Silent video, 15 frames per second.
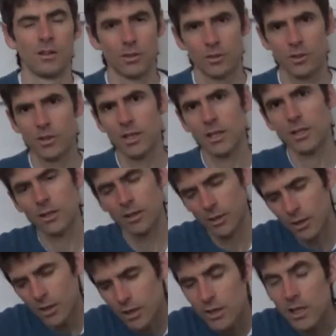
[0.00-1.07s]
So they
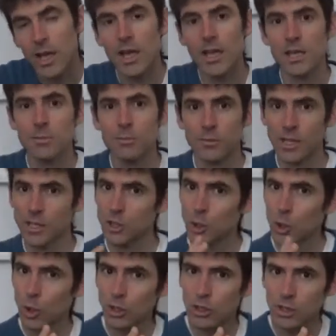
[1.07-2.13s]
came, they
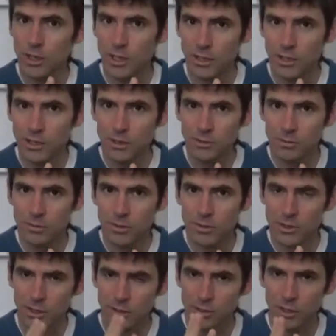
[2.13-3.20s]
saw clearly
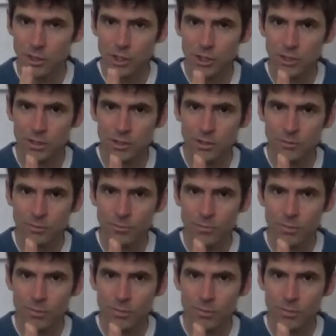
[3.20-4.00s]
sandarshitan,